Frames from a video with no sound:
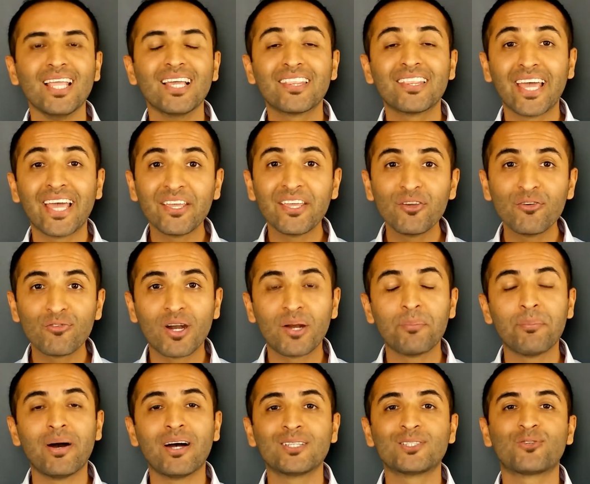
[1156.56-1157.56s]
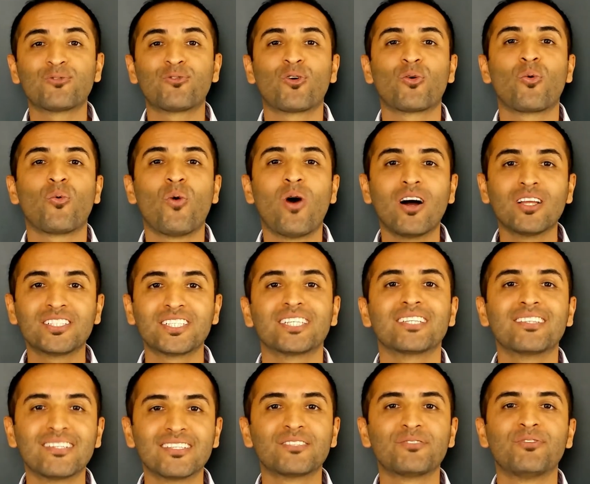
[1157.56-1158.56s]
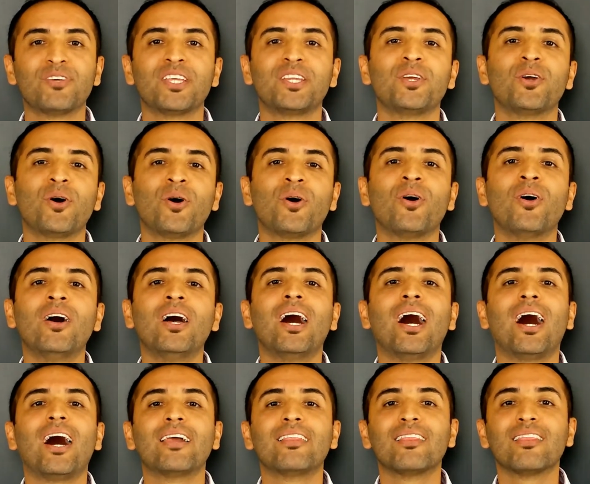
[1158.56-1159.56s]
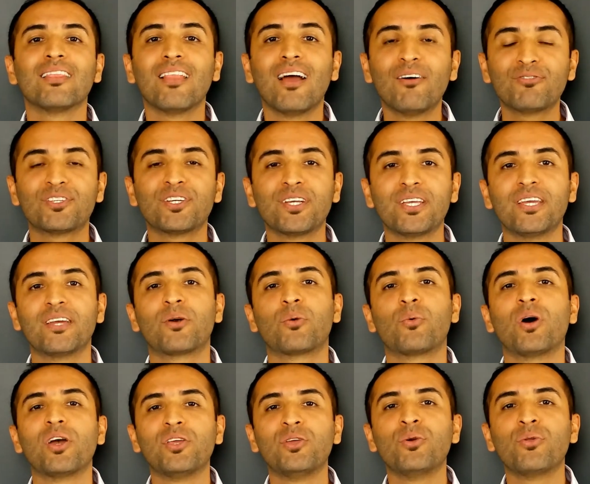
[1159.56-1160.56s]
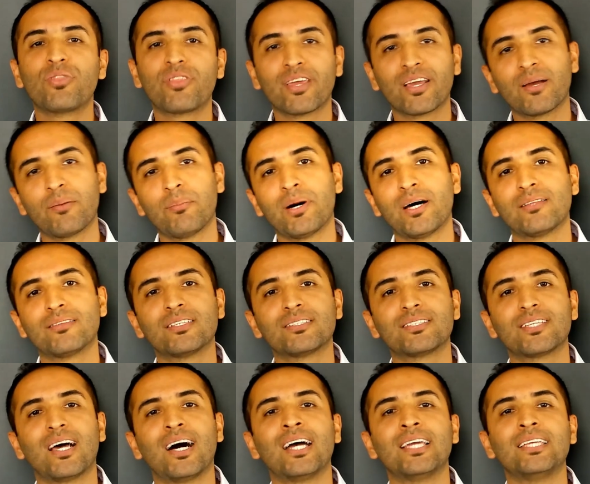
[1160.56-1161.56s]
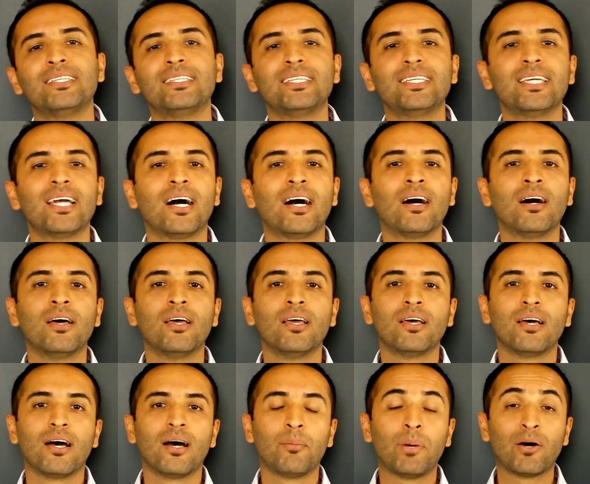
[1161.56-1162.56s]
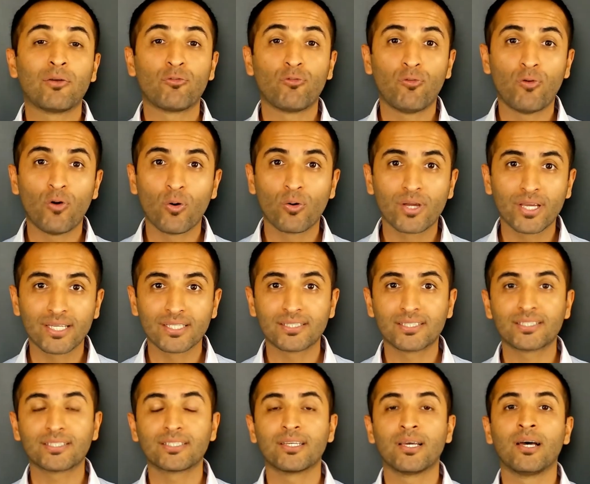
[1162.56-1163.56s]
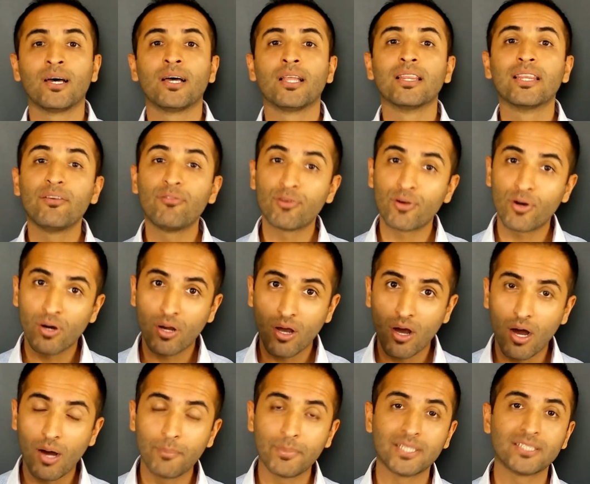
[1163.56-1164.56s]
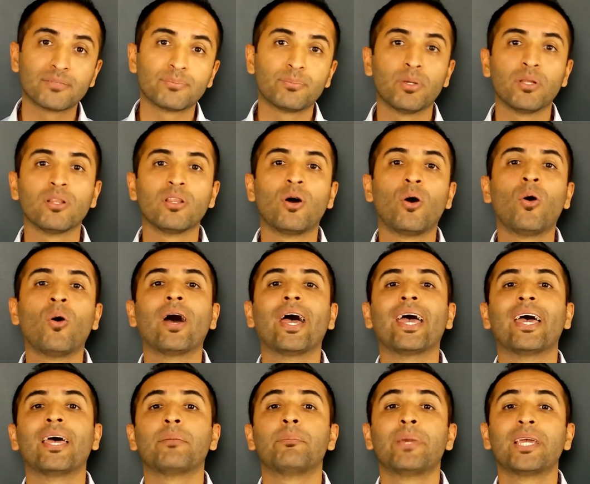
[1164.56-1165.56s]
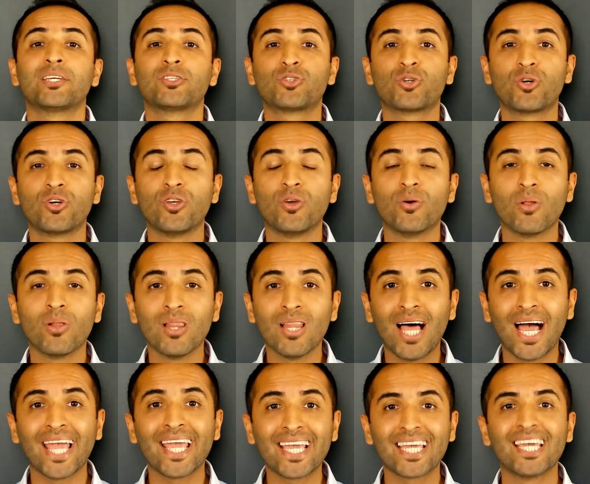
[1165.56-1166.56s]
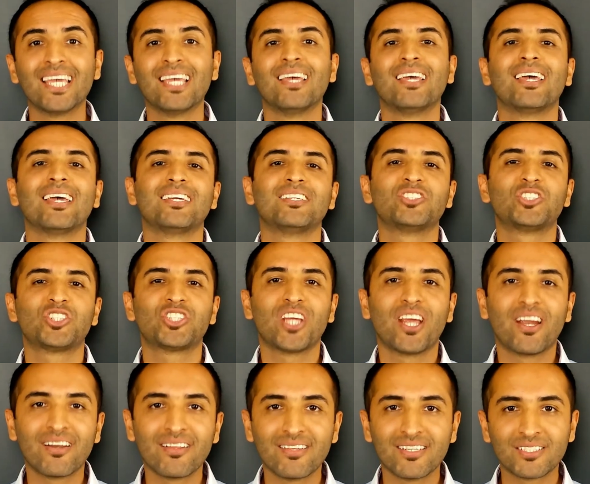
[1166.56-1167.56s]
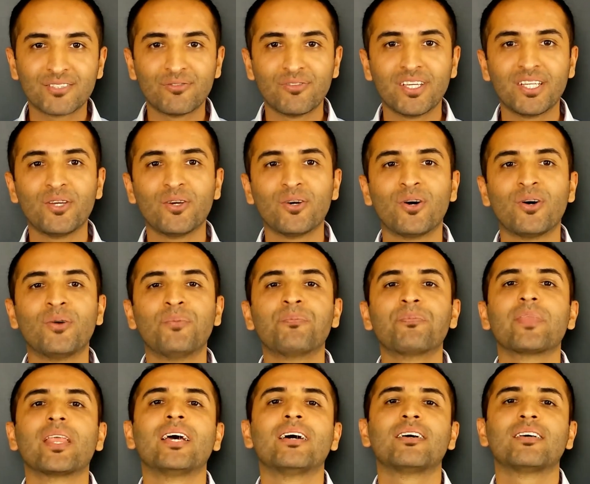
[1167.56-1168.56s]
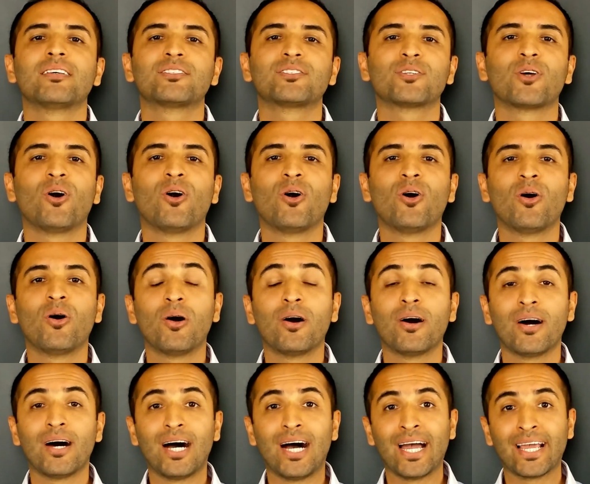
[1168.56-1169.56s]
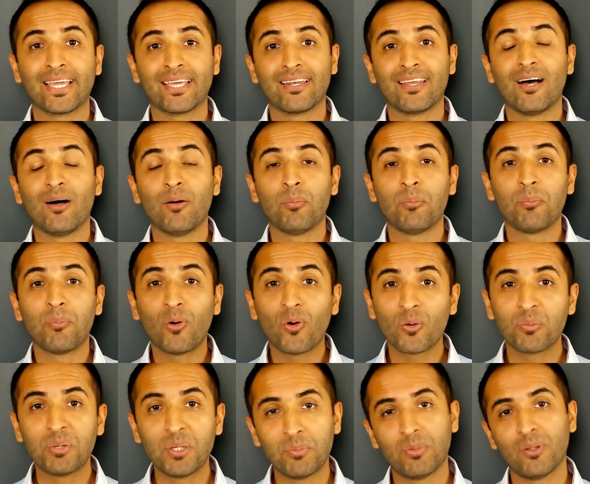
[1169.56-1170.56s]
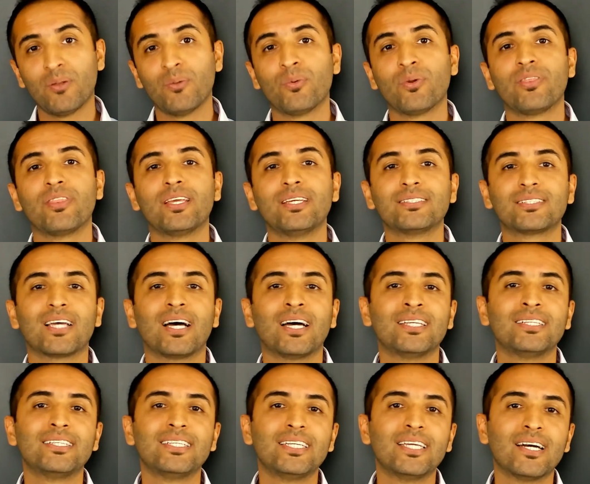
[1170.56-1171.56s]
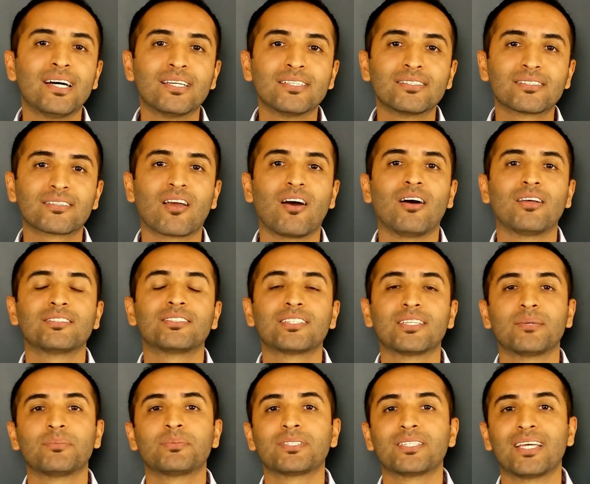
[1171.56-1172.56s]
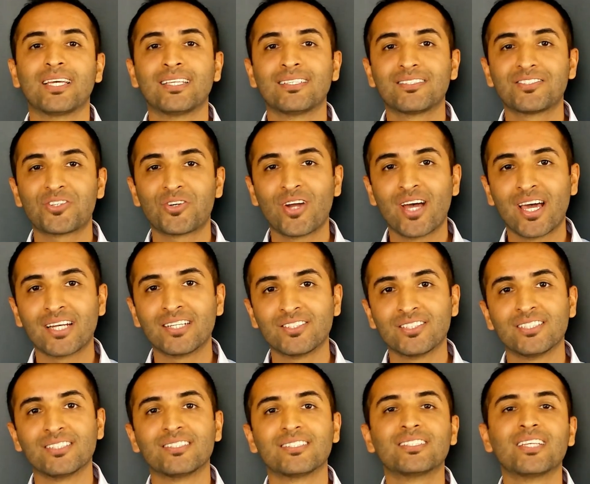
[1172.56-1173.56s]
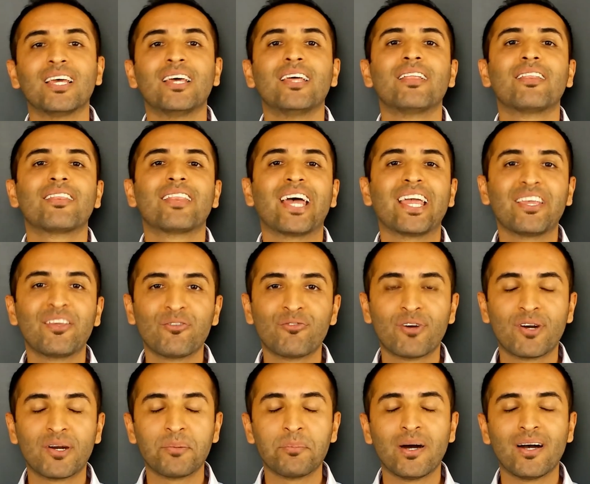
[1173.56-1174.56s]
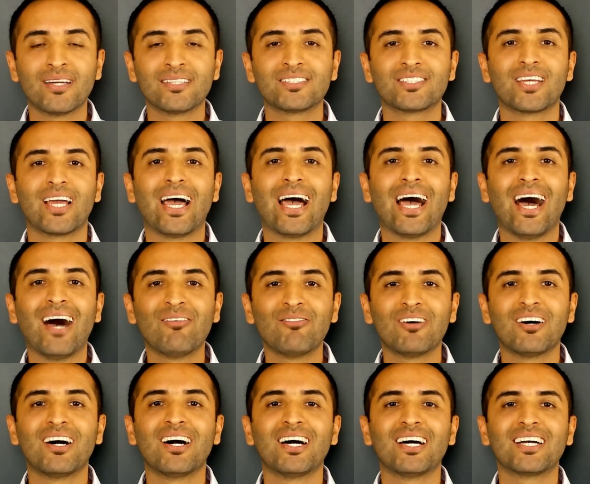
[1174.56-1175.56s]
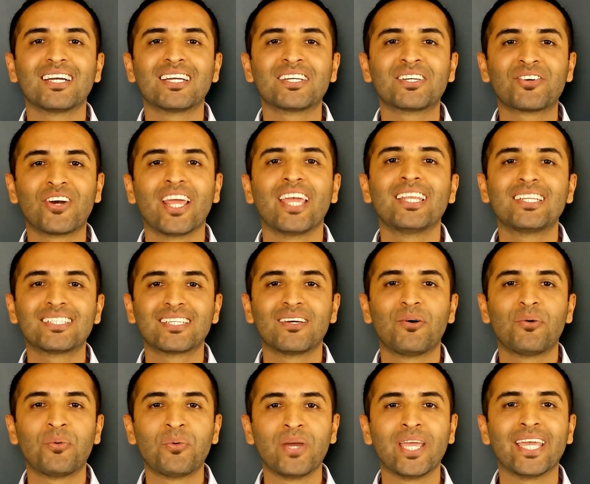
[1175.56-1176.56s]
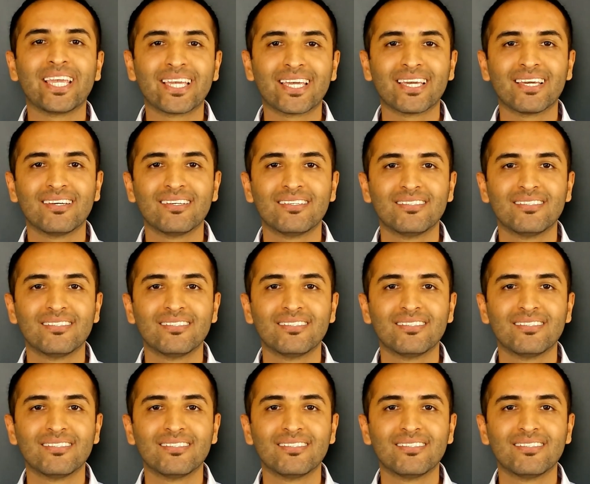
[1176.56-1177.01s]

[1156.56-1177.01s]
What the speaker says: Thank you very much for watching this video. I'd love to hear what you think about this idea about focus. Leave your comments below, and make sure you like and share this video so I can help more people with these ideas, concepts, and strategies. Thank you very much. Have a great week.